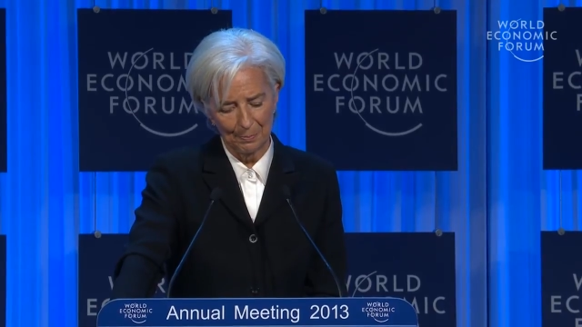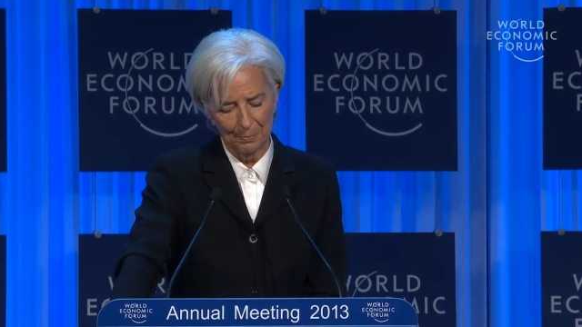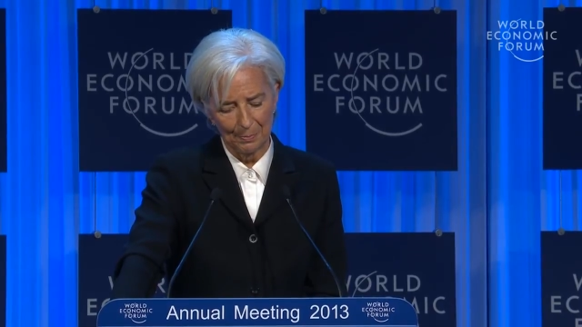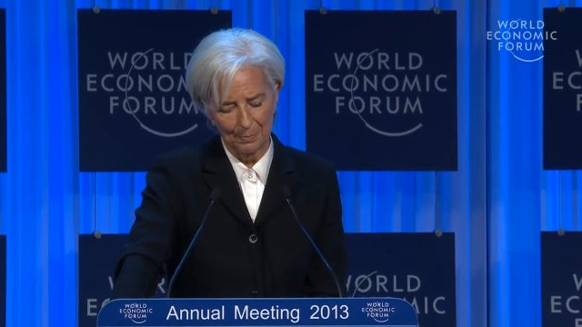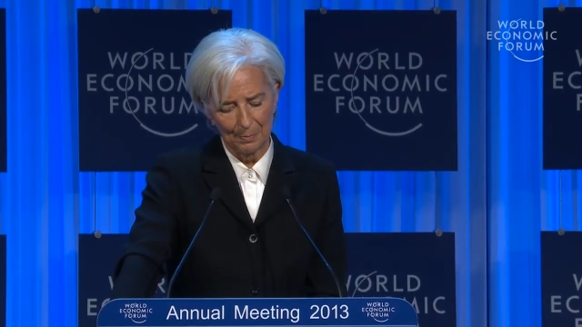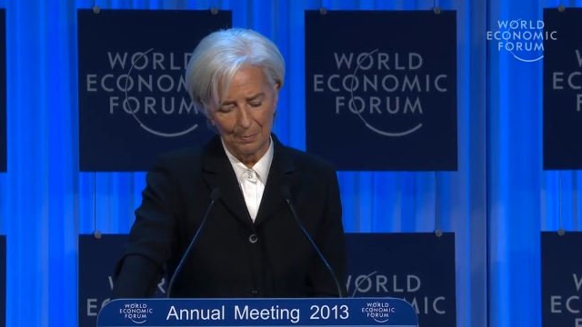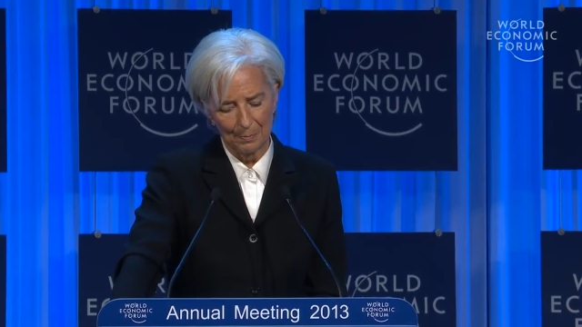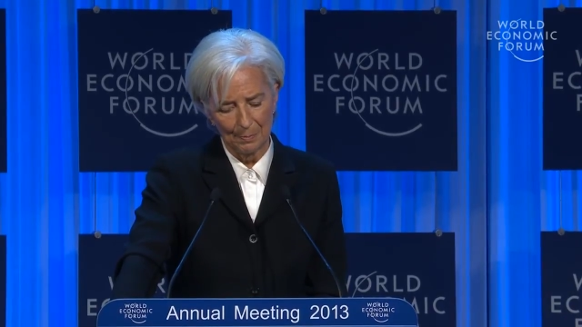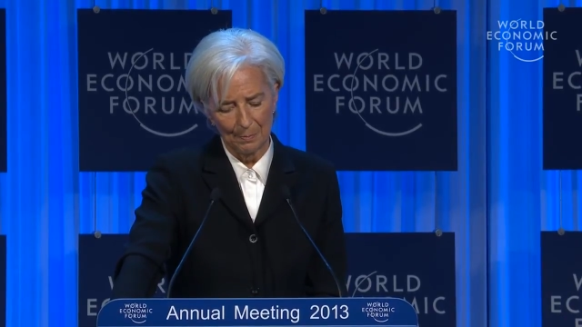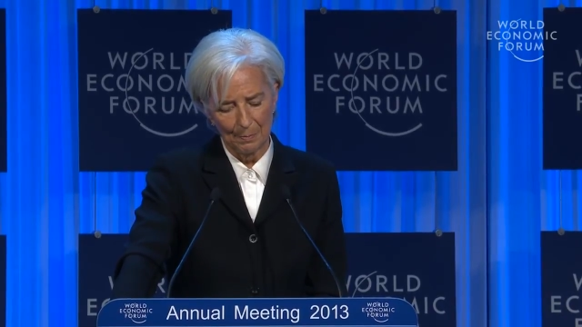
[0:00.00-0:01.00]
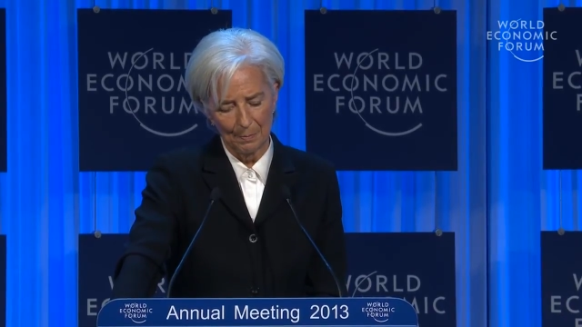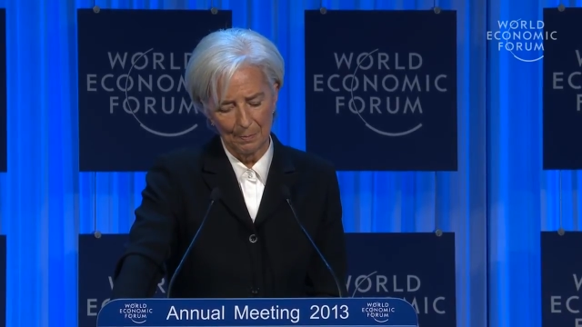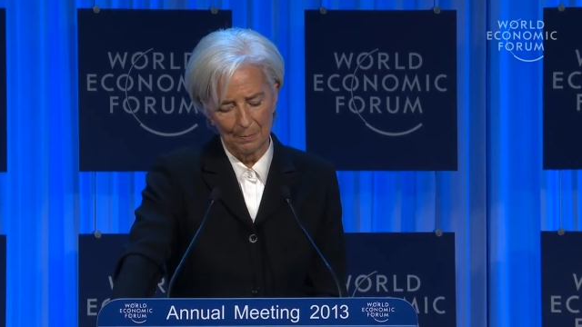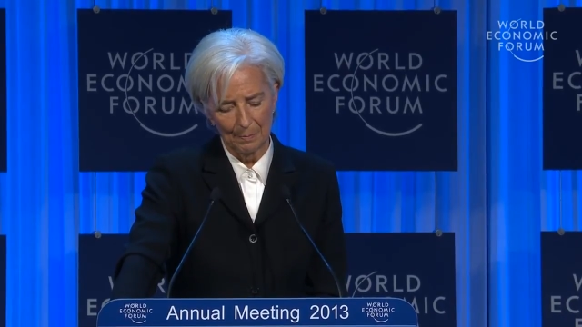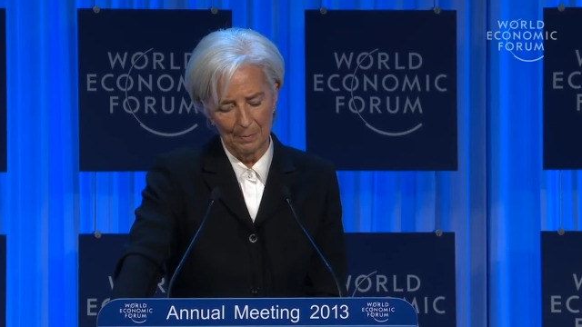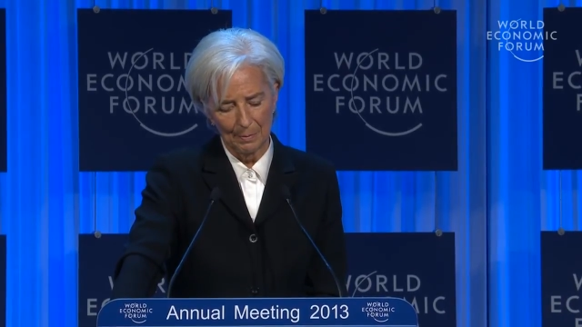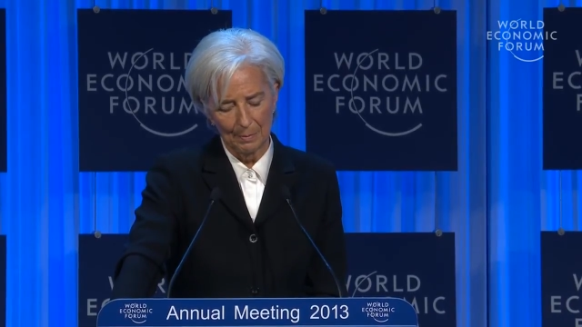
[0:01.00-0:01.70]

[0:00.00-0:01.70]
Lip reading: Nothing is said.